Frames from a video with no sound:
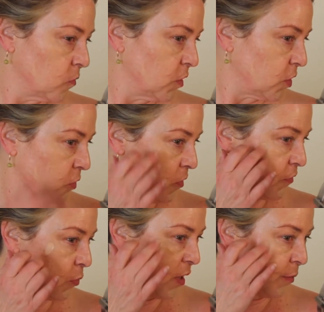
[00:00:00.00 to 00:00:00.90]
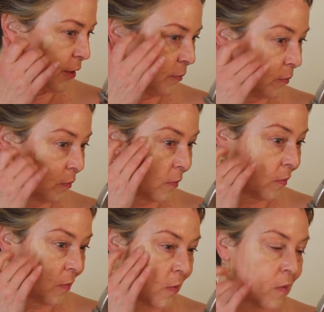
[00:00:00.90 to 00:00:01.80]
it's too overwhelming.
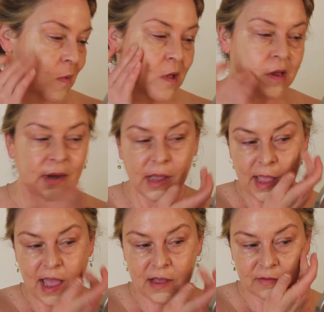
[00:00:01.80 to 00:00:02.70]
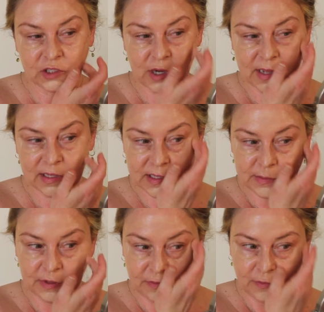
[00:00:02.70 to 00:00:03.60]
Now I have tried
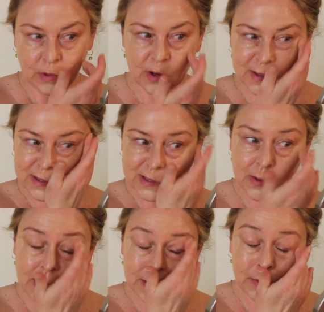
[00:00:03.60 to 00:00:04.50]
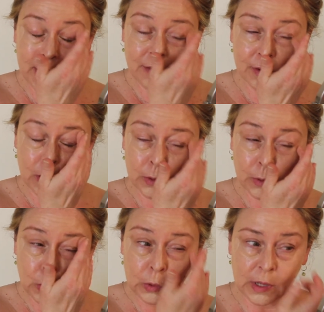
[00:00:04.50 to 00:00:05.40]
this before, so I don't have a
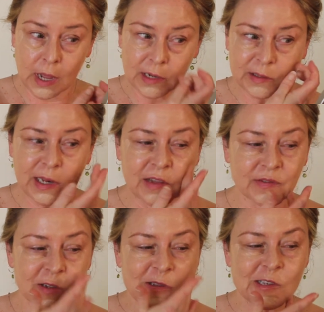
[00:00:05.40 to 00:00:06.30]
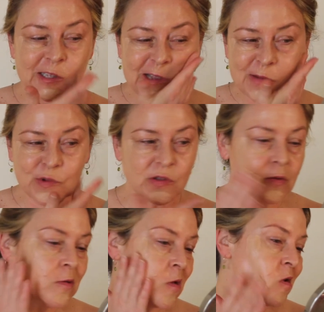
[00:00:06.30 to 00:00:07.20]
whole lot left in the
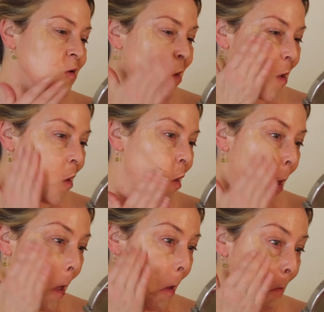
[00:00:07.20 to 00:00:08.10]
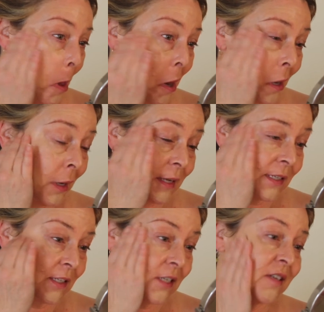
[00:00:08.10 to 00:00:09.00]
sample. But
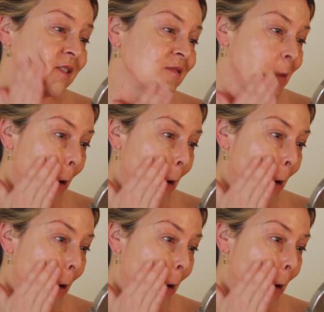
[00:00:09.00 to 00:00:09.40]
let's just